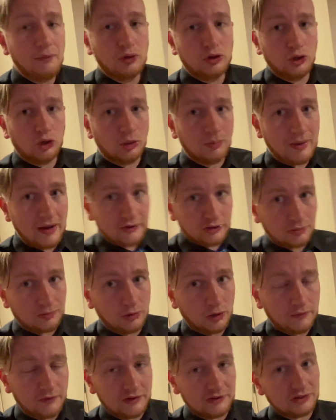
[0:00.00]
going to go back to my
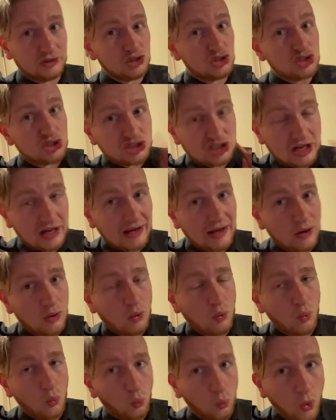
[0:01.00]
office, check
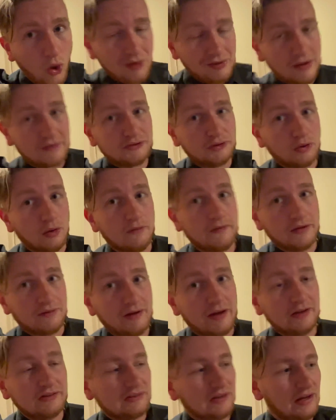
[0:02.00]
out where I have to go for the
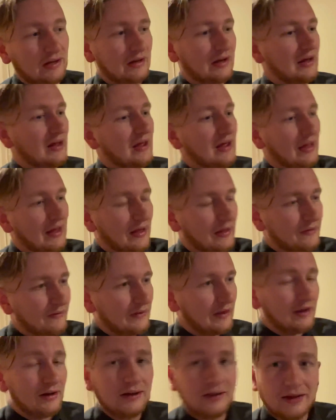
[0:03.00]
vaccine, and
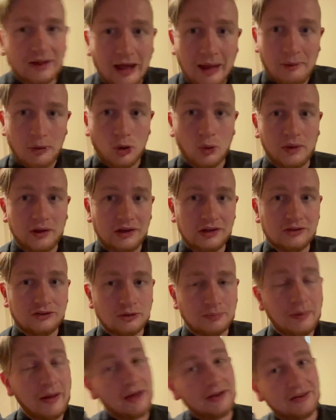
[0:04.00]
then I'm going to
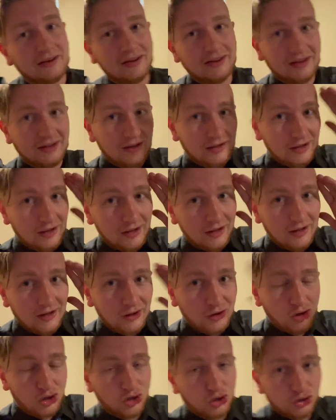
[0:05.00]
bed
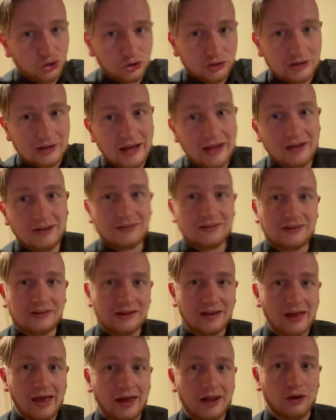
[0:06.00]
good night,
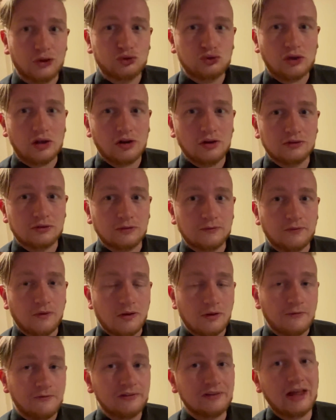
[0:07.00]
and I'll try not to
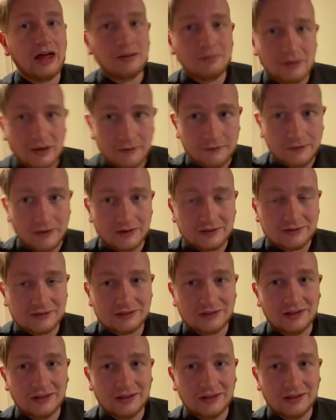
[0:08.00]
fall flat on my face